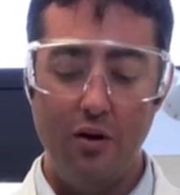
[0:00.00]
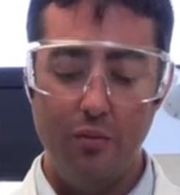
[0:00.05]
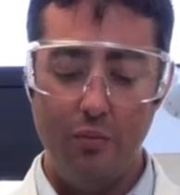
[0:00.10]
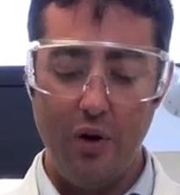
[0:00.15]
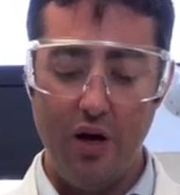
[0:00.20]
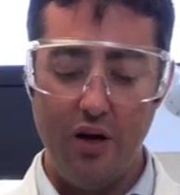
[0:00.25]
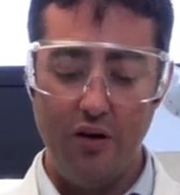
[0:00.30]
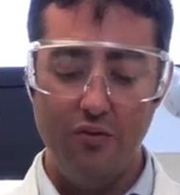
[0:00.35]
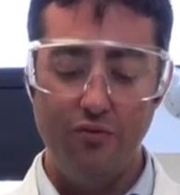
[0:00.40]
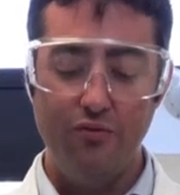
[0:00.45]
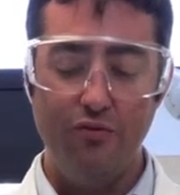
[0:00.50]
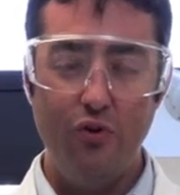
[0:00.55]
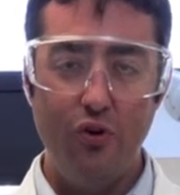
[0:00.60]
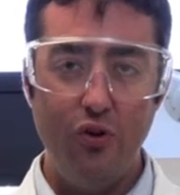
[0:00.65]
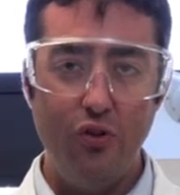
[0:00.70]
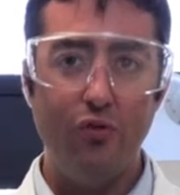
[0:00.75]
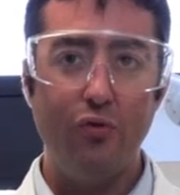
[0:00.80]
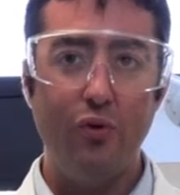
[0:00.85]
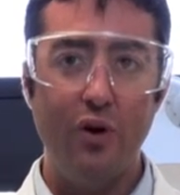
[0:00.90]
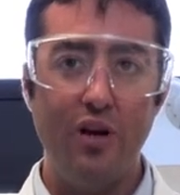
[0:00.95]
But
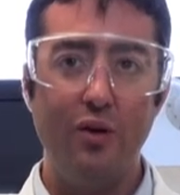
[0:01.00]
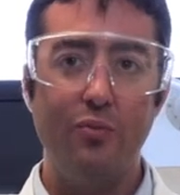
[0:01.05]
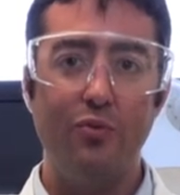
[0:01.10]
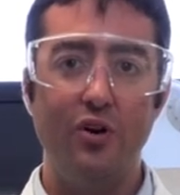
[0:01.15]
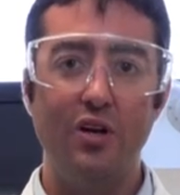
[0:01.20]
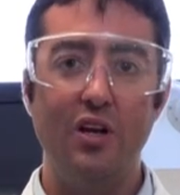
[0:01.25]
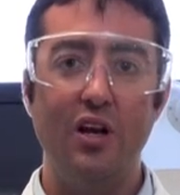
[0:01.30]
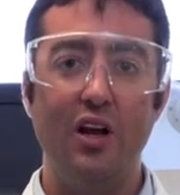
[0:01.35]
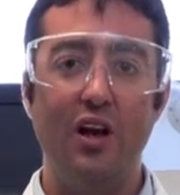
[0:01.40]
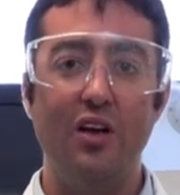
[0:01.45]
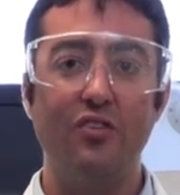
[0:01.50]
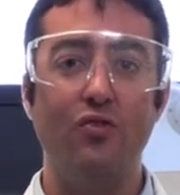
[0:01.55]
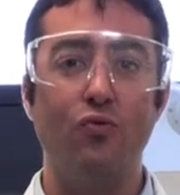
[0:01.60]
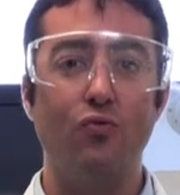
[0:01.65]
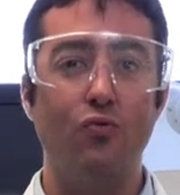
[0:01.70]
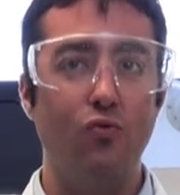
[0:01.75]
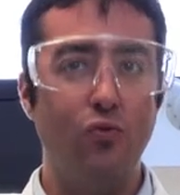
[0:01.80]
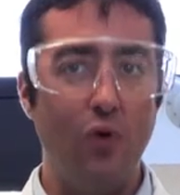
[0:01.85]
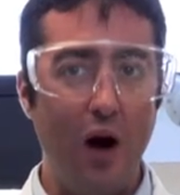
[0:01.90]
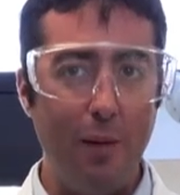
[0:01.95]
food 3D printing is a
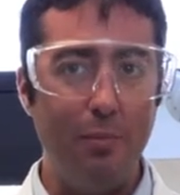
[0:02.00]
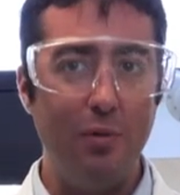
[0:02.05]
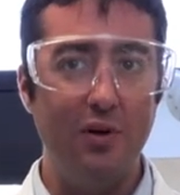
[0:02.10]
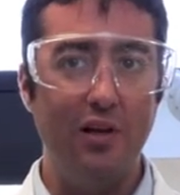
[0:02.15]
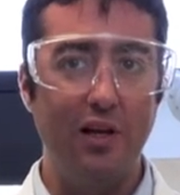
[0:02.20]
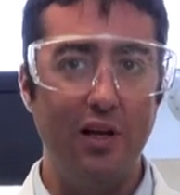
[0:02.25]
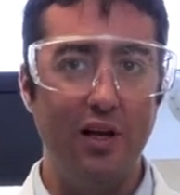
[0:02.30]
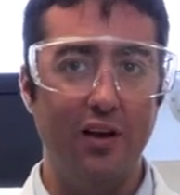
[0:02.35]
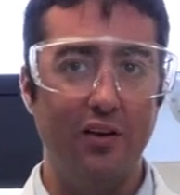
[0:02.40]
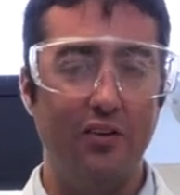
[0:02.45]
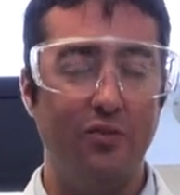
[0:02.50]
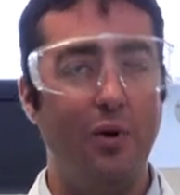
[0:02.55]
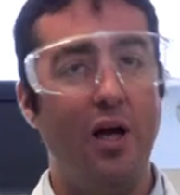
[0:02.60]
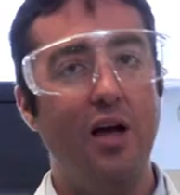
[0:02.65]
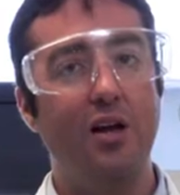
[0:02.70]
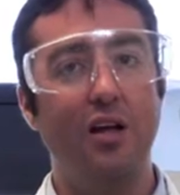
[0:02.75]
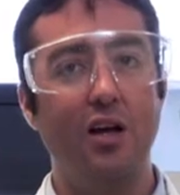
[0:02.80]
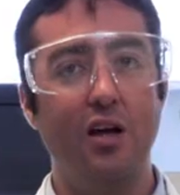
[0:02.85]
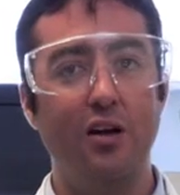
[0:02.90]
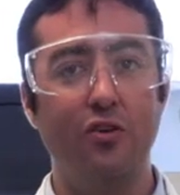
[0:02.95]
rapidly
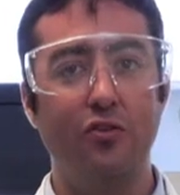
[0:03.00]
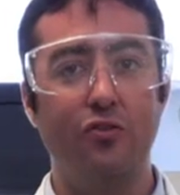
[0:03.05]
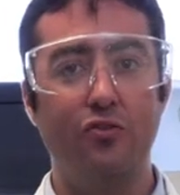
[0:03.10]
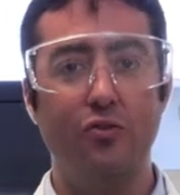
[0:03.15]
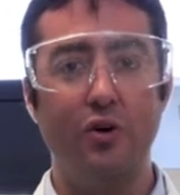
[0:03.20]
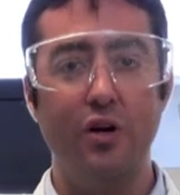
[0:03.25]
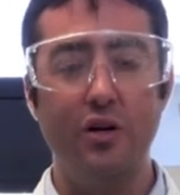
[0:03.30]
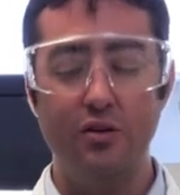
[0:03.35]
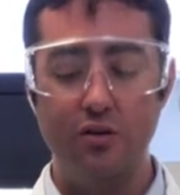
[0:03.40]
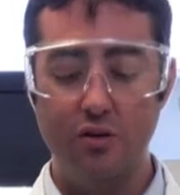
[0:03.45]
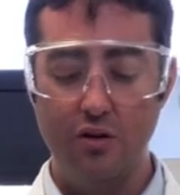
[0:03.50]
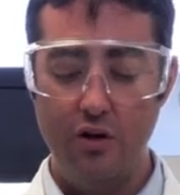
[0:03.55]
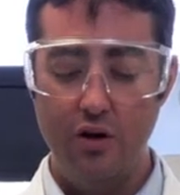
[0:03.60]
expanding industry.